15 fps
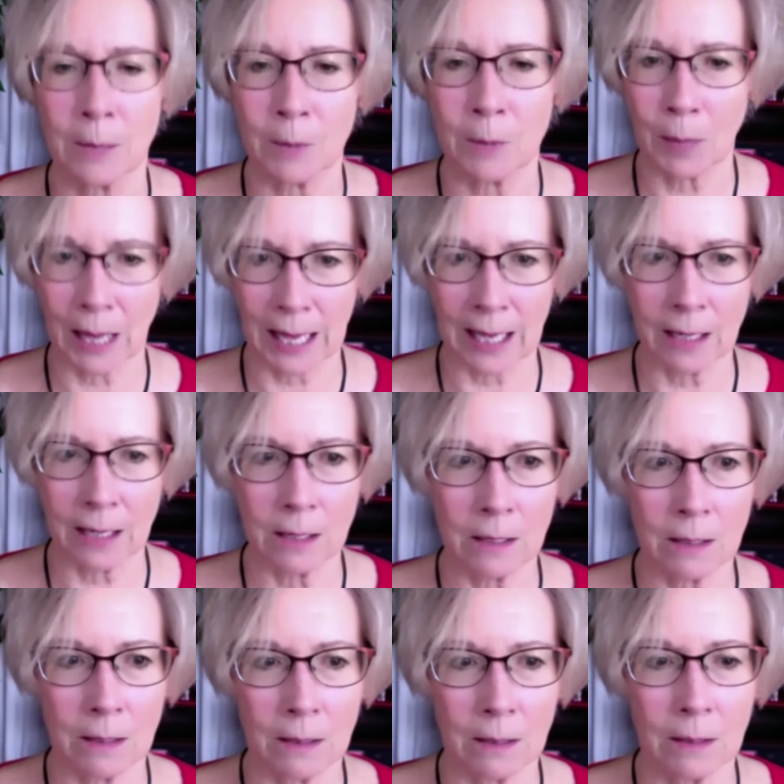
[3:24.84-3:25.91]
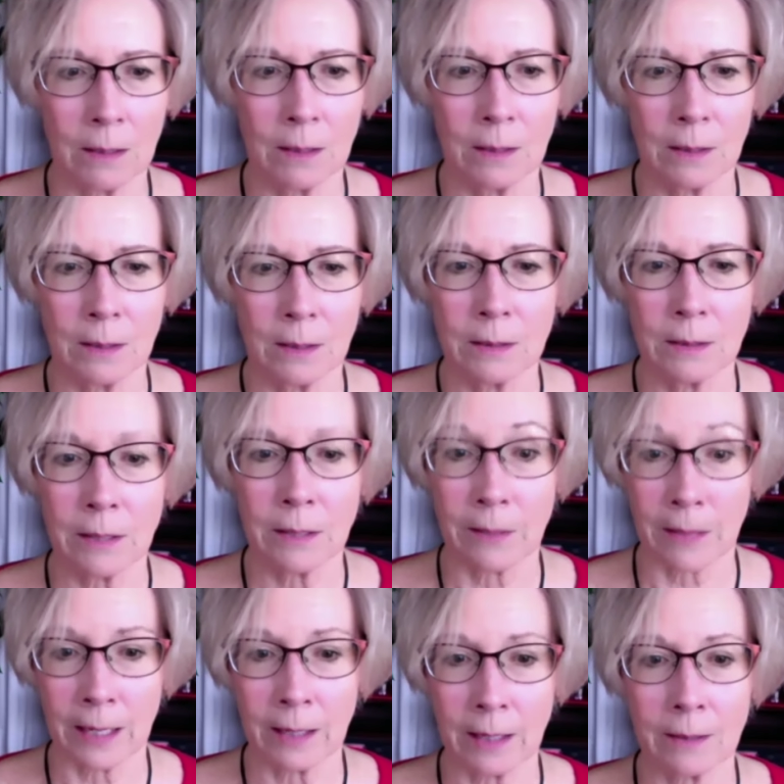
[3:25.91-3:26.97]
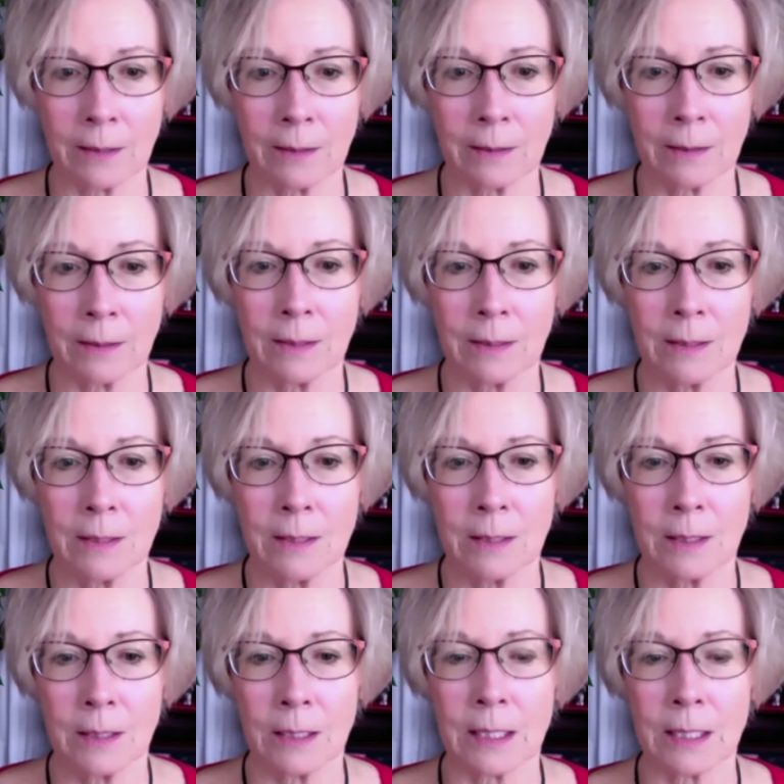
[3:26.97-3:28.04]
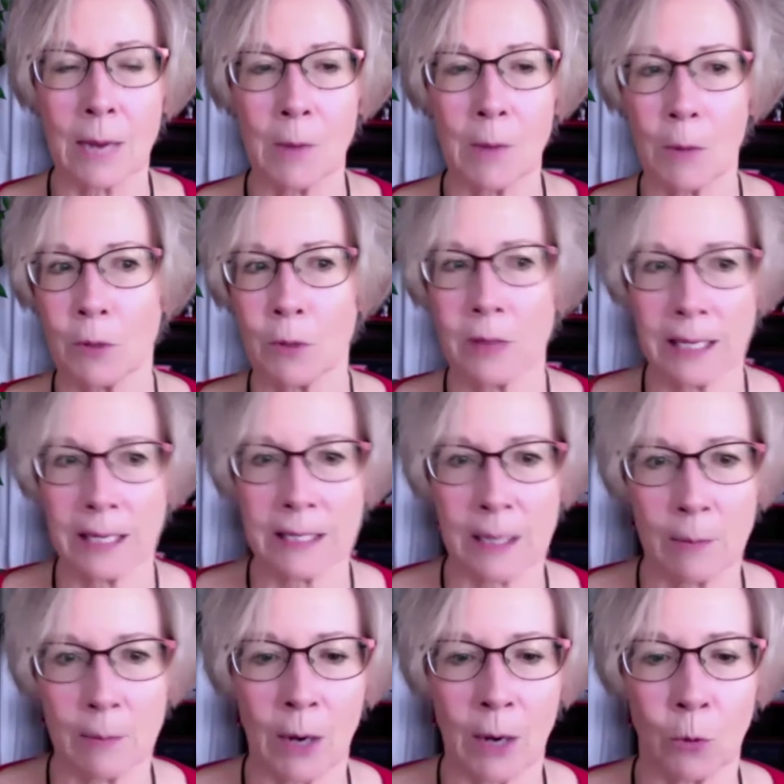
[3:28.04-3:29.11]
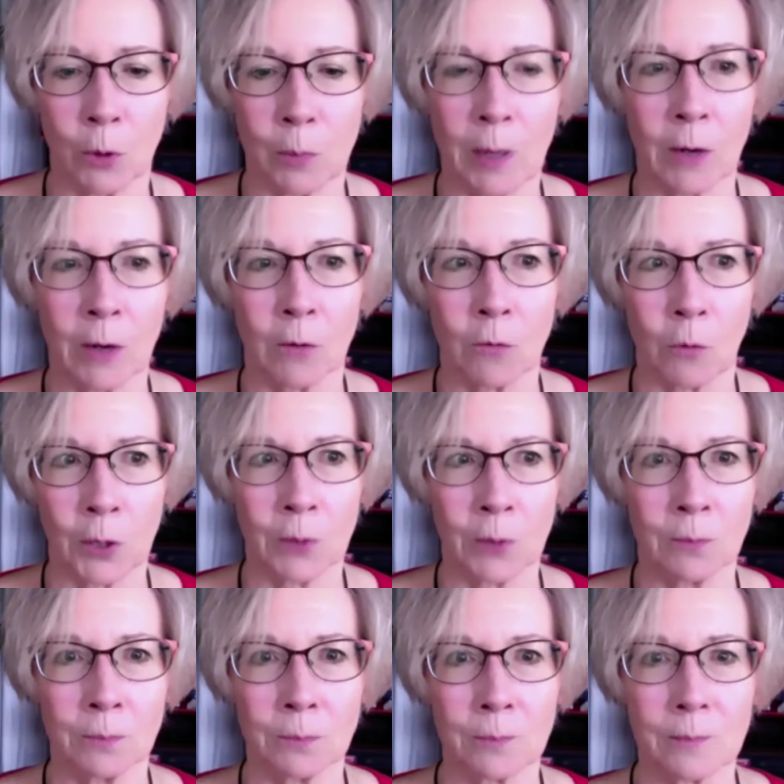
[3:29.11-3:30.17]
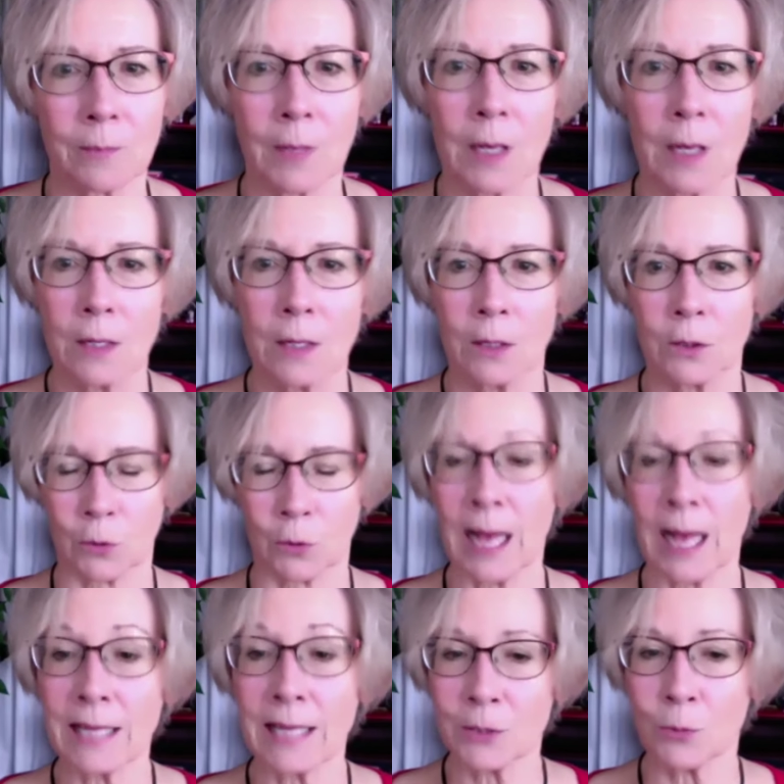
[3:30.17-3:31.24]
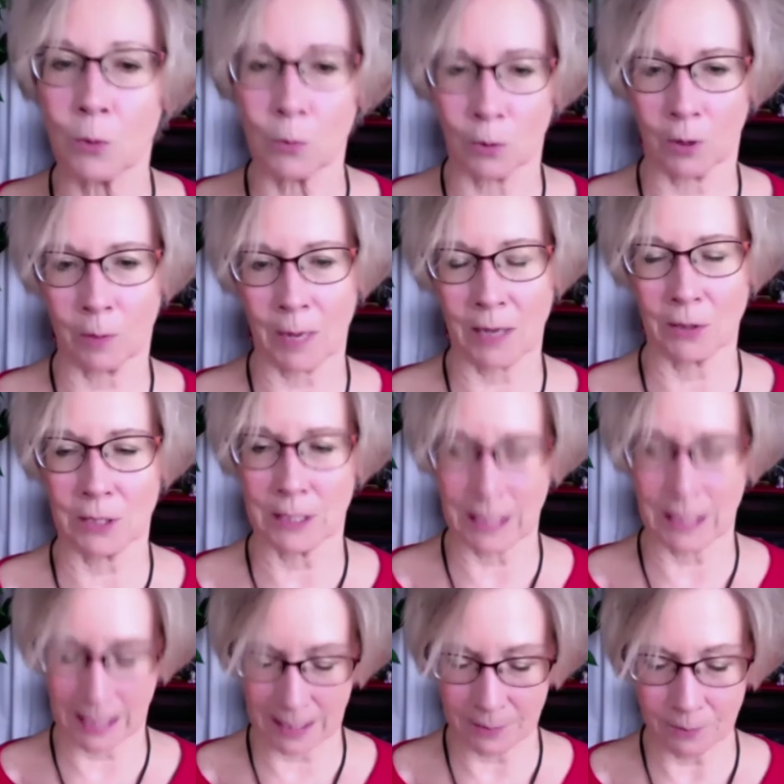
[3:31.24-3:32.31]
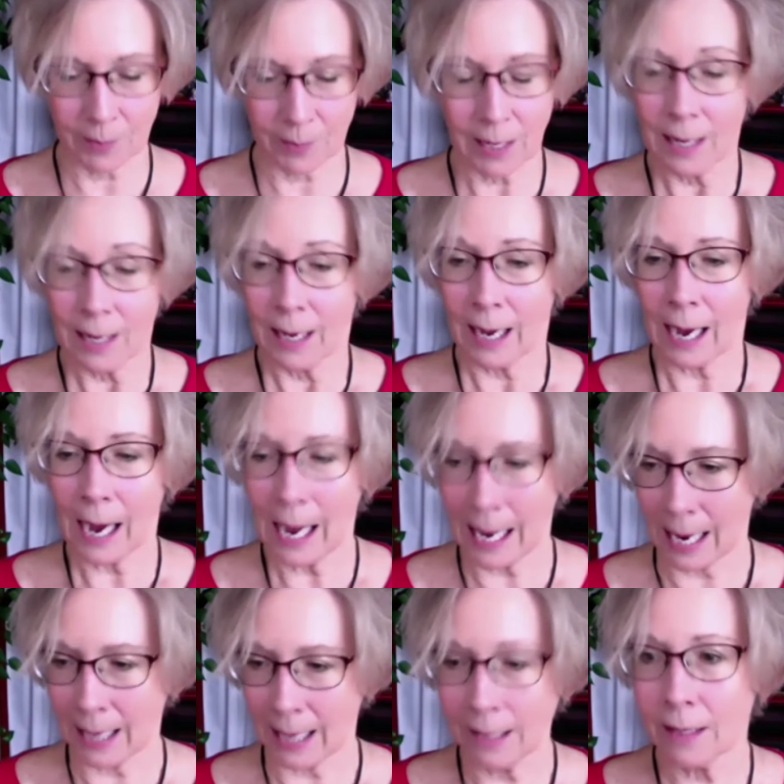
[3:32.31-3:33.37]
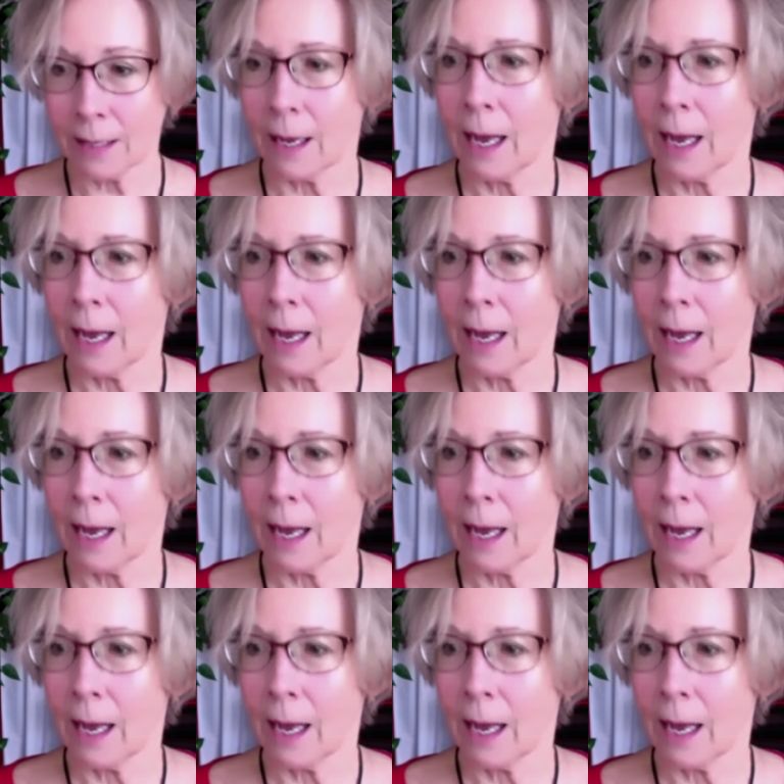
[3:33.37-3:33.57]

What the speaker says: plan, to think, to come up with things that might work better for you. So that's what we're about today. And